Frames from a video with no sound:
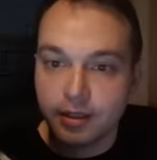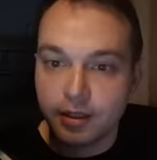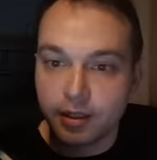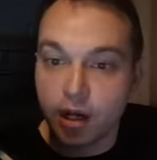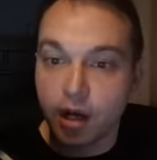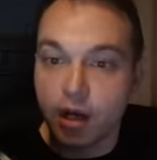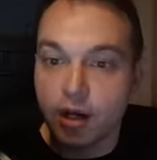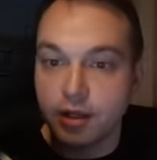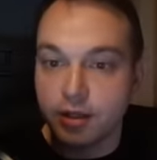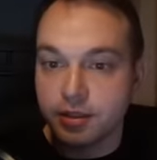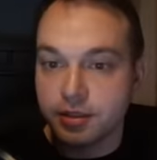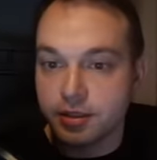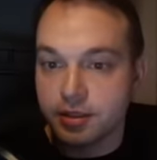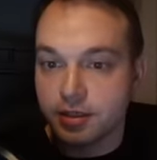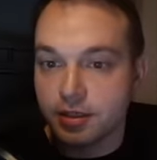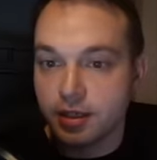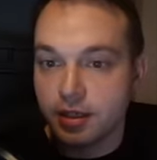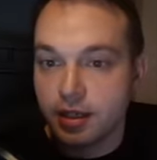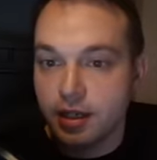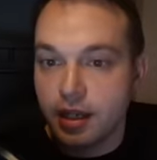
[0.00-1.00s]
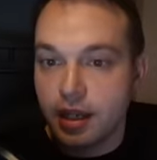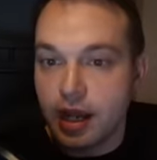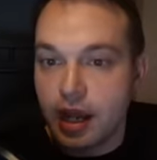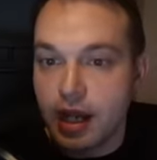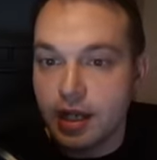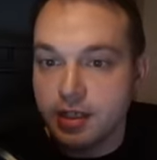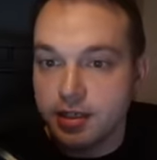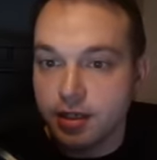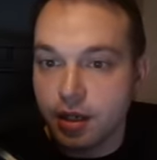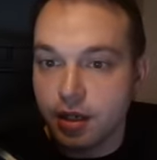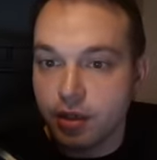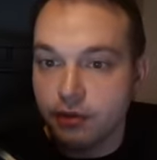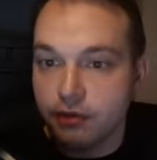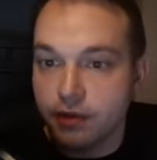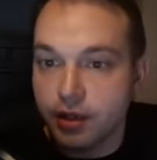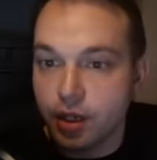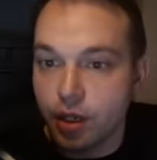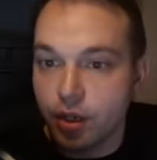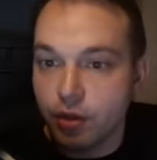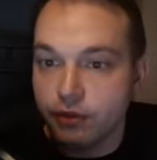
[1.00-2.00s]
Cons, I saw the
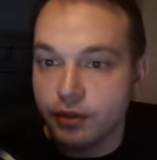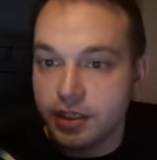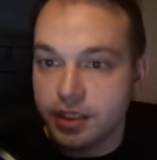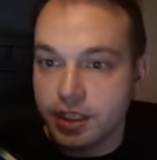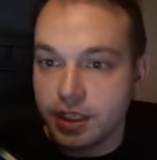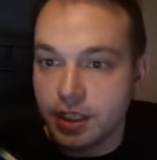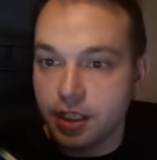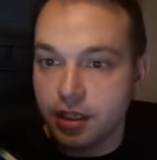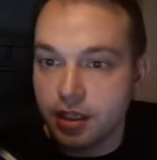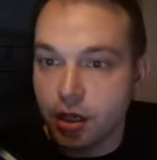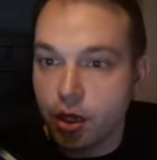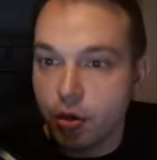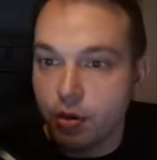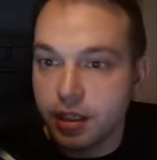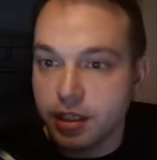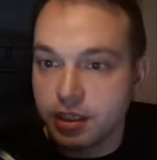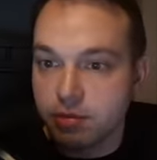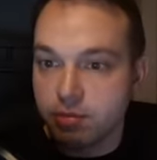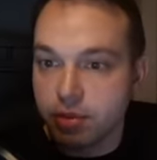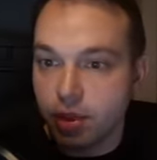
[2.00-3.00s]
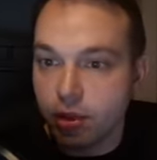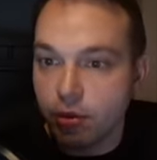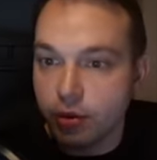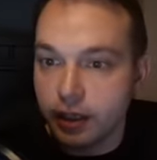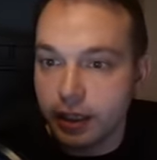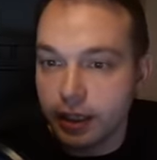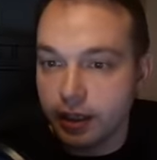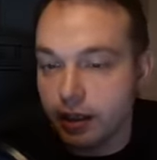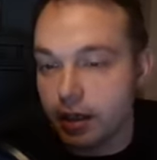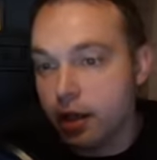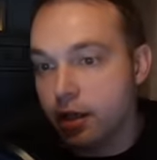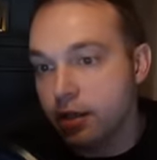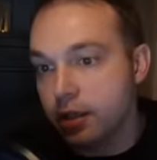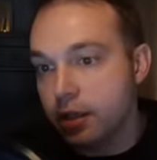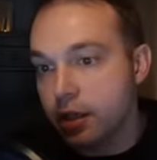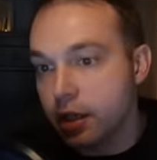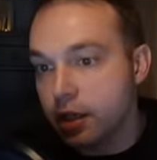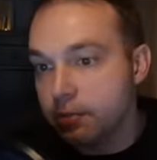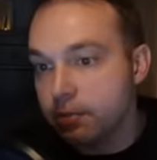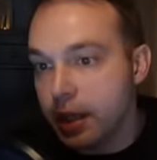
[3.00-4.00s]
video of the CEO exploding on
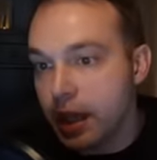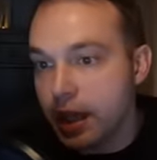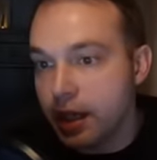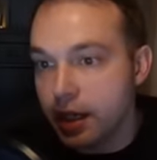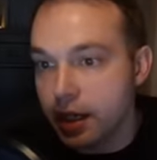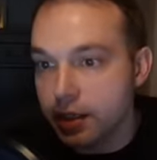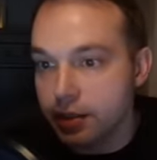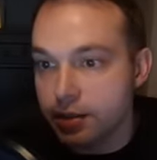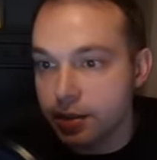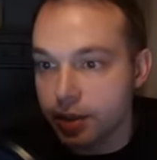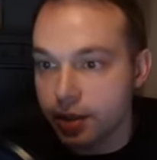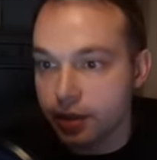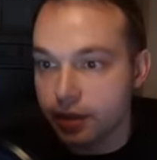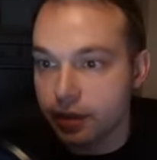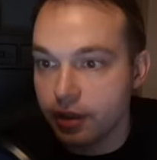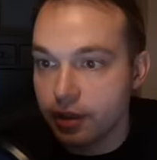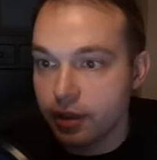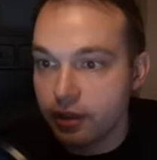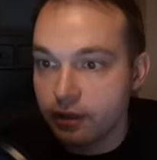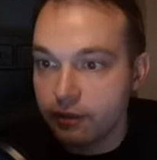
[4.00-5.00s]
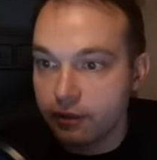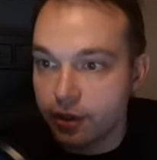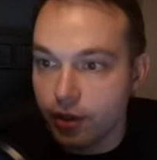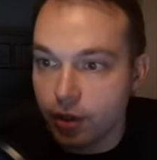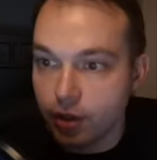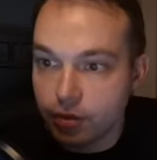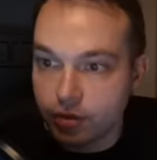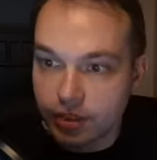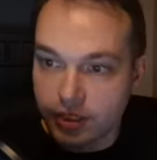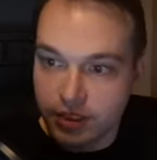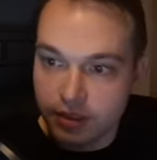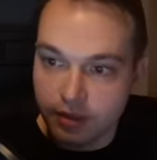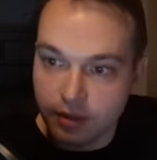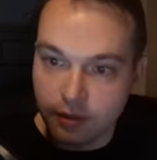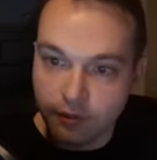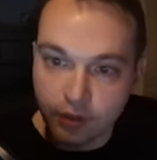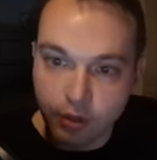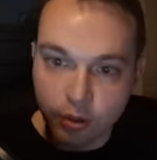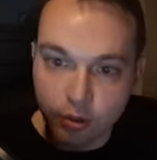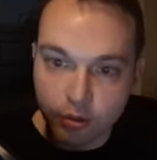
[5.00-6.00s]
an unpaid intern. For those
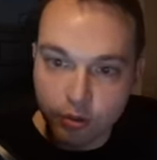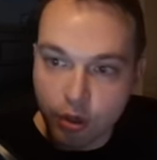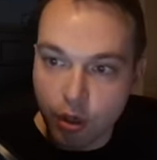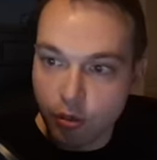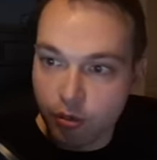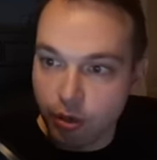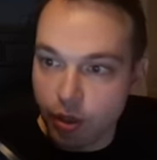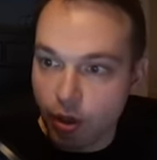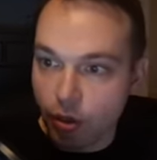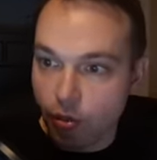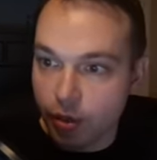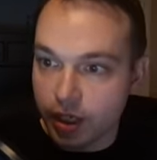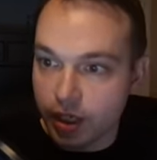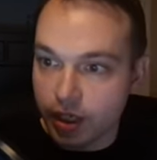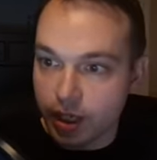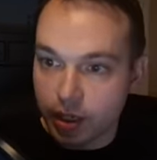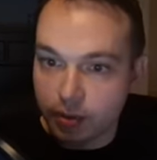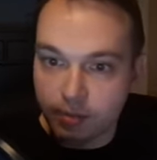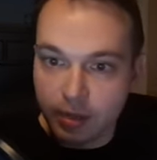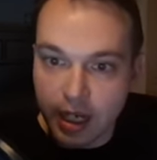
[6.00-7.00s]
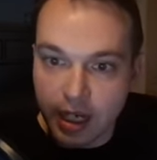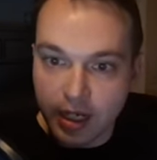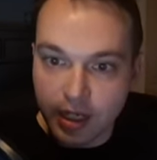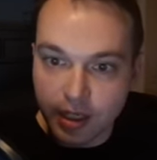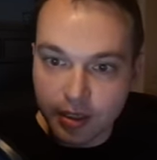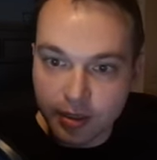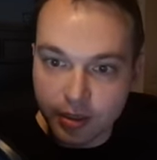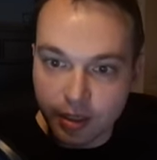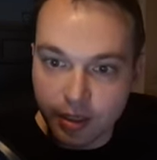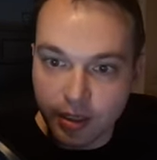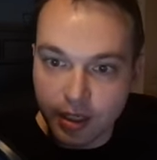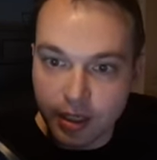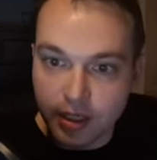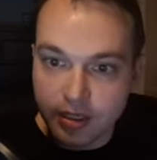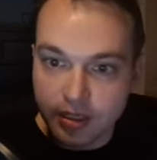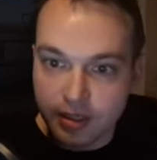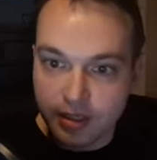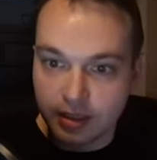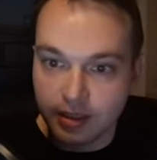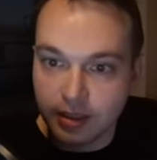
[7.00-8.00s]
of you who don't know what an unpaid intern
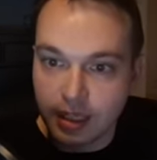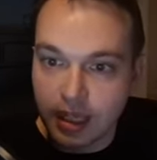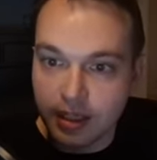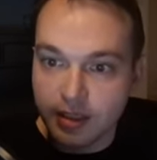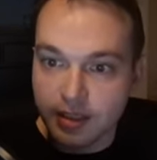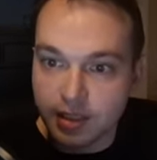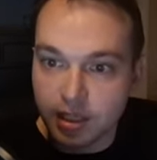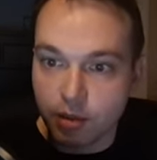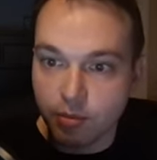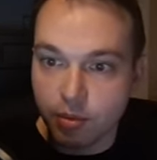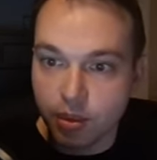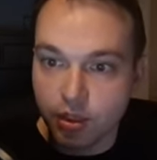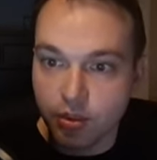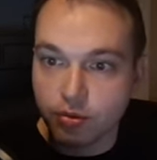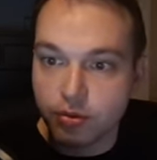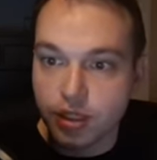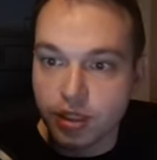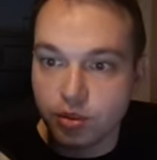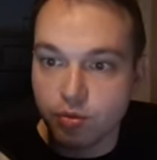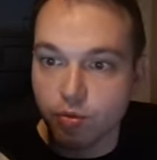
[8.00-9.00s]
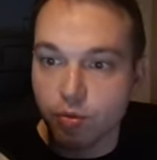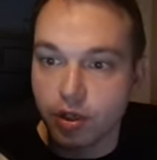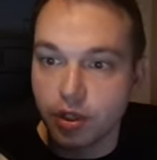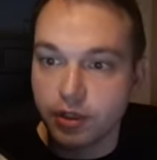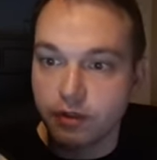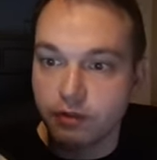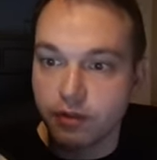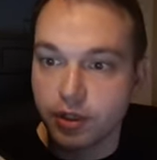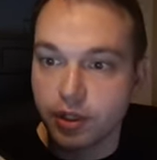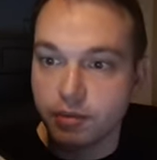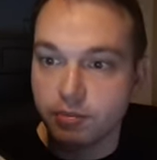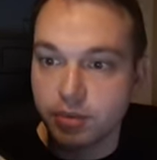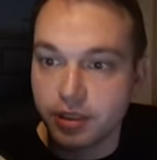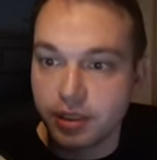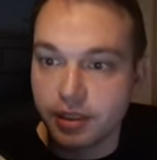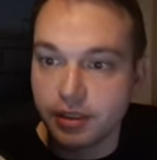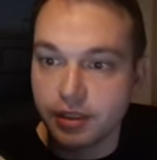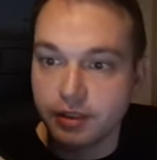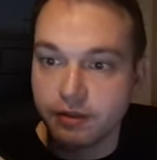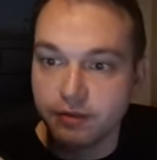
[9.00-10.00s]
is, that is someone who does work for
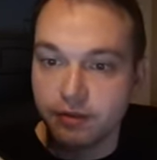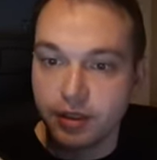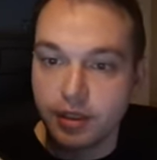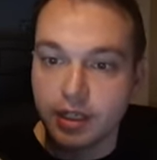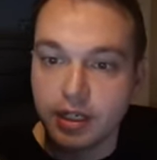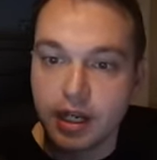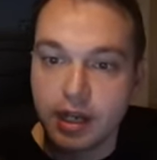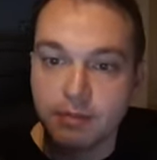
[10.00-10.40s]
completely free.